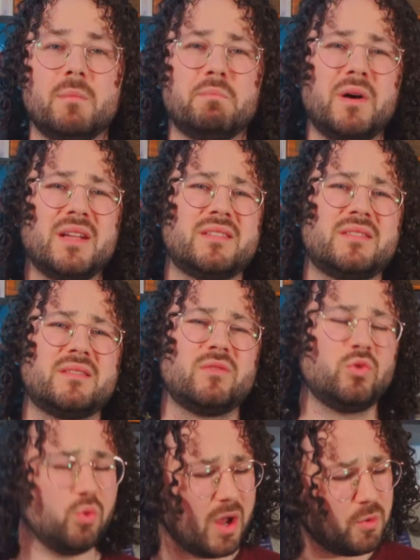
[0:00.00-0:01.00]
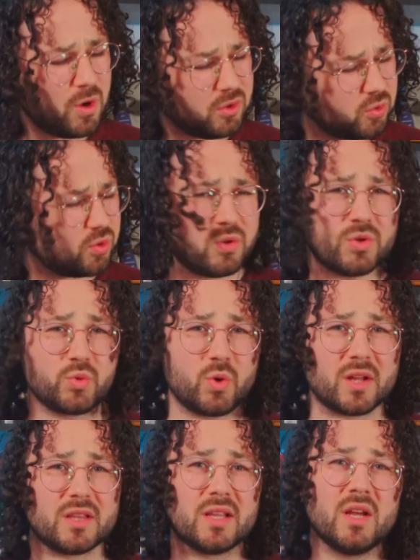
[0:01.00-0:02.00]
but do I want to use
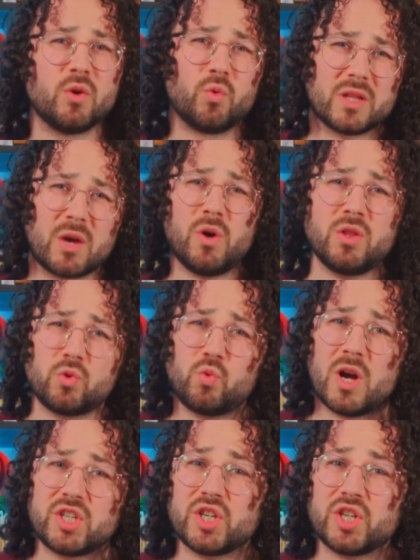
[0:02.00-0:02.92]
one when I want to watch